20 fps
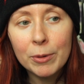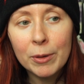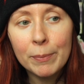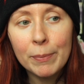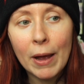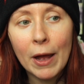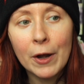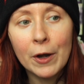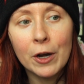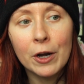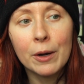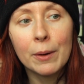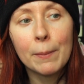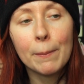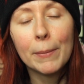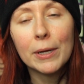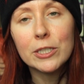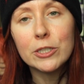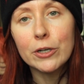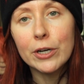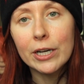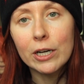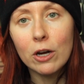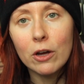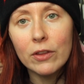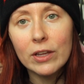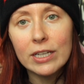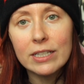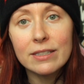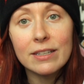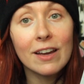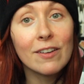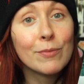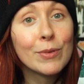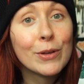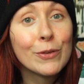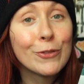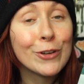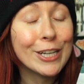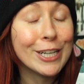bit better, but during all this, I've
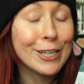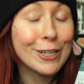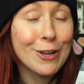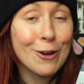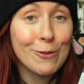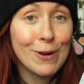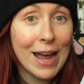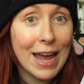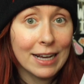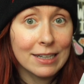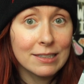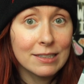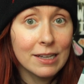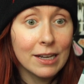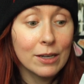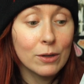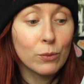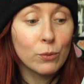been reading No Exit,